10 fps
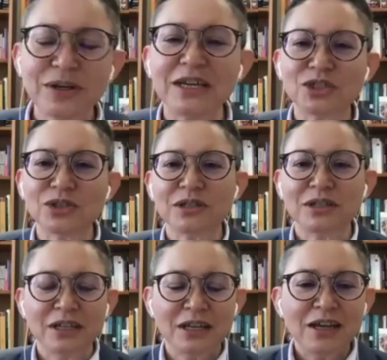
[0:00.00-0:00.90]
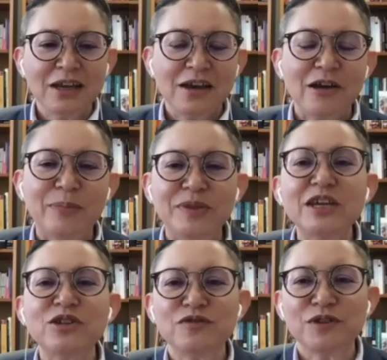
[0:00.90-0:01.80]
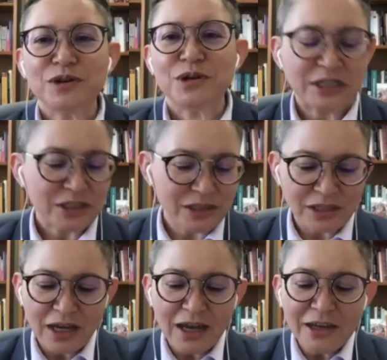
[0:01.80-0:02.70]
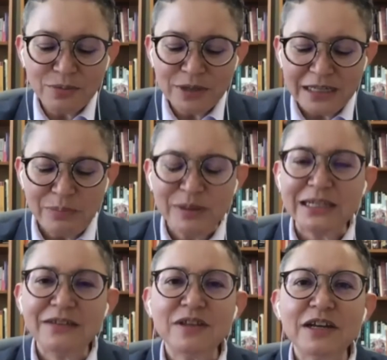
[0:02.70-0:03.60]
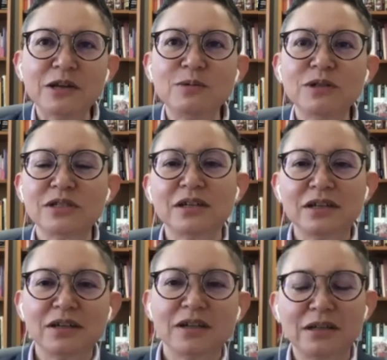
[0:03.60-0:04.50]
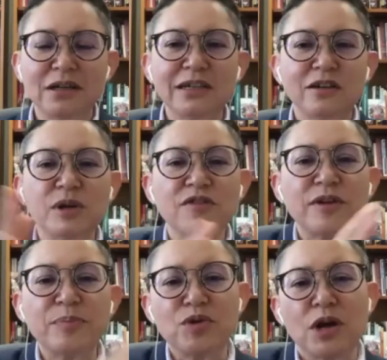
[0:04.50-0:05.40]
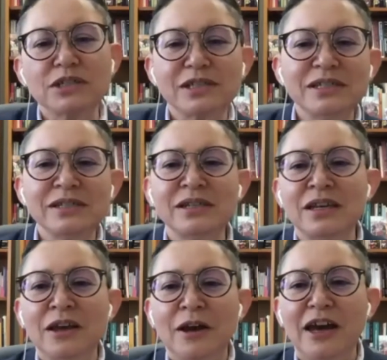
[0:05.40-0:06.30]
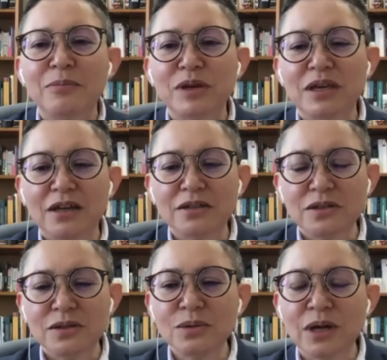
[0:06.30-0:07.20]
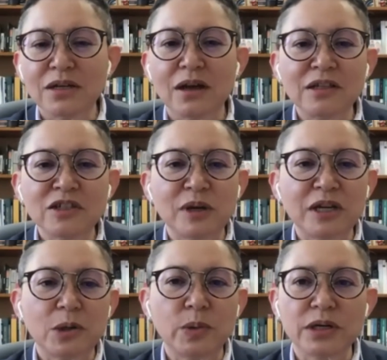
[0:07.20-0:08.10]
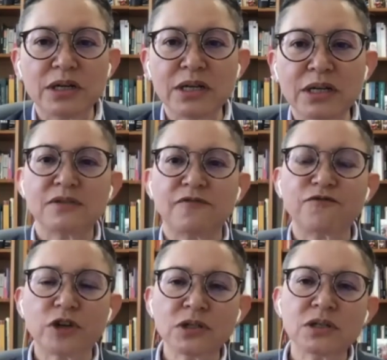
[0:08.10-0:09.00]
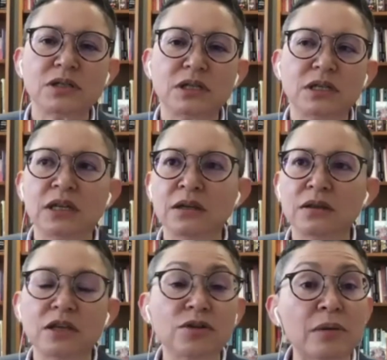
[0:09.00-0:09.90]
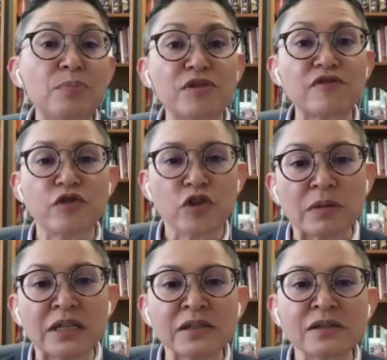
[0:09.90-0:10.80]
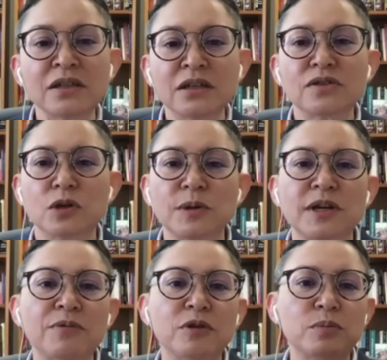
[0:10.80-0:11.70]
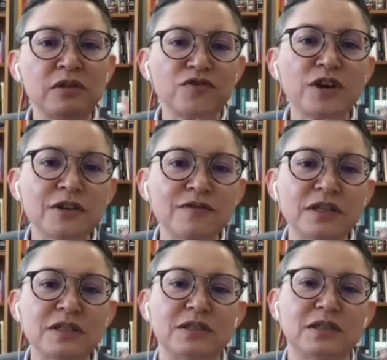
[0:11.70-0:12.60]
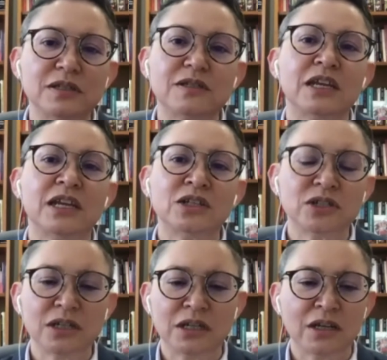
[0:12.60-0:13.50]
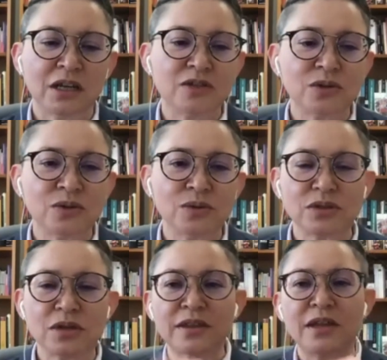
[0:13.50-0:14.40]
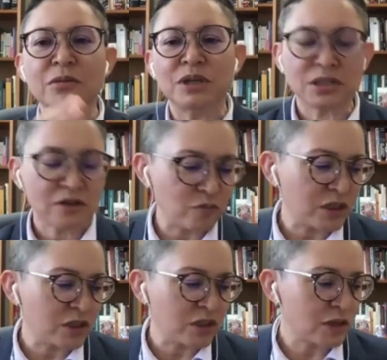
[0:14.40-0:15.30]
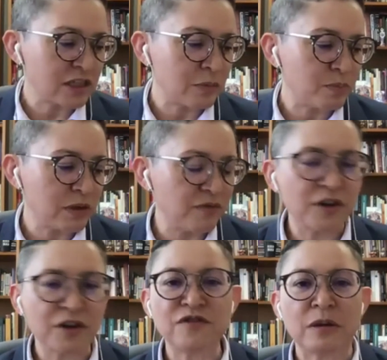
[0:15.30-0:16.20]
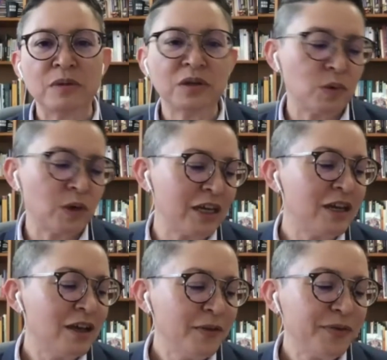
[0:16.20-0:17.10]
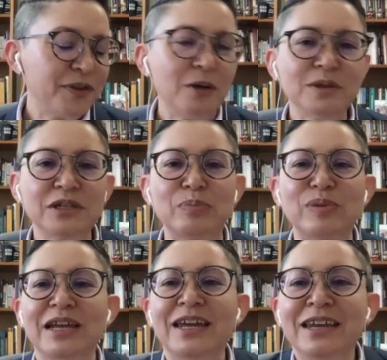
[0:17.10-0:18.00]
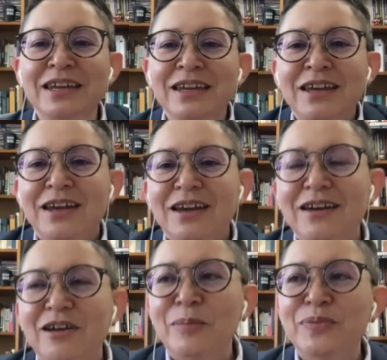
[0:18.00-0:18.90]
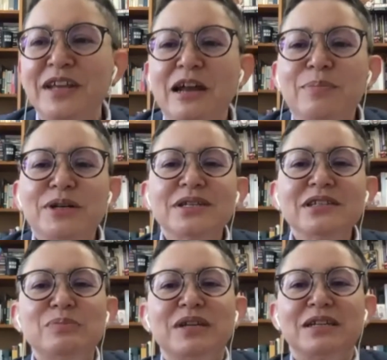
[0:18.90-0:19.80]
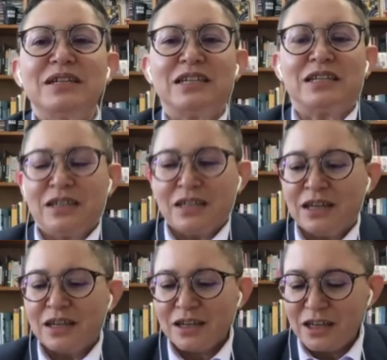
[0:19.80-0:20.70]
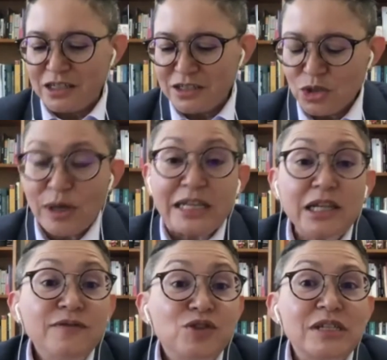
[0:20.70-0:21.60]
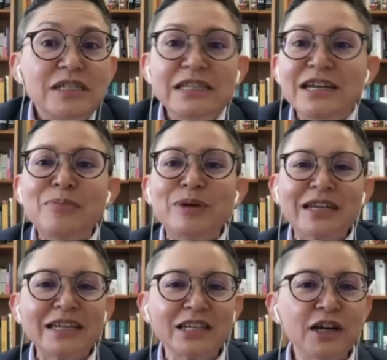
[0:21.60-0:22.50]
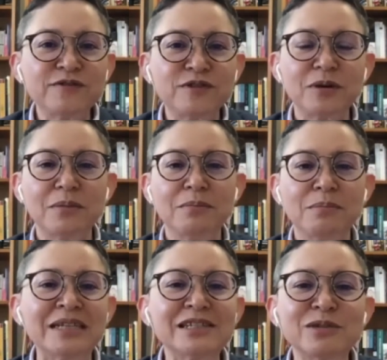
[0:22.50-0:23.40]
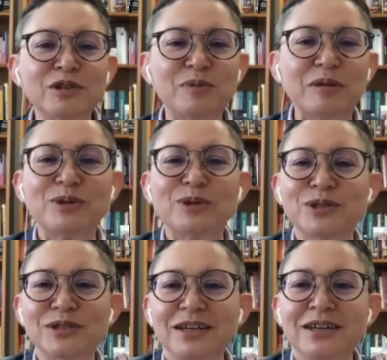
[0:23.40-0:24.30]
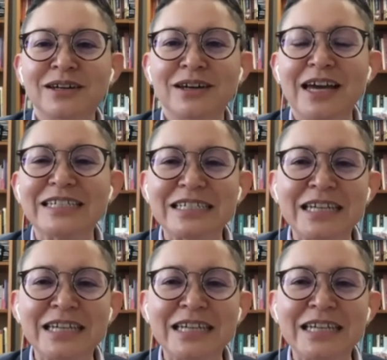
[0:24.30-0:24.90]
sure. Thank you for your question. I really believe that it was a little bit of a process. I began to acknowledge my queerness first in theater and performance. So when I would be in front of the stage, and as you saw that image of me dressed up in a very feminine way, that was a play that I participated in. And so I loved dressing up and I loved messing with people's idea